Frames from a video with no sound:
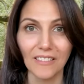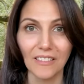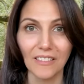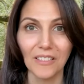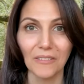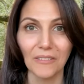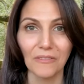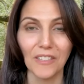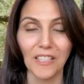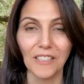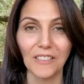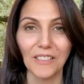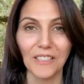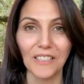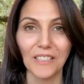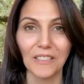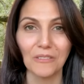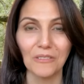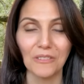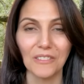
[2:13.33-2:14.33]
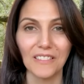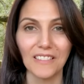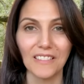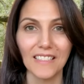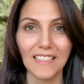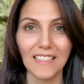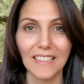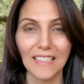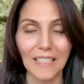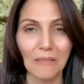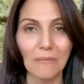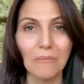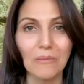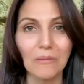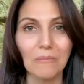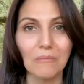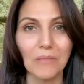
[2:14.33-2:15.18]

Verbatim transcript: Like, I found I couldn't sleep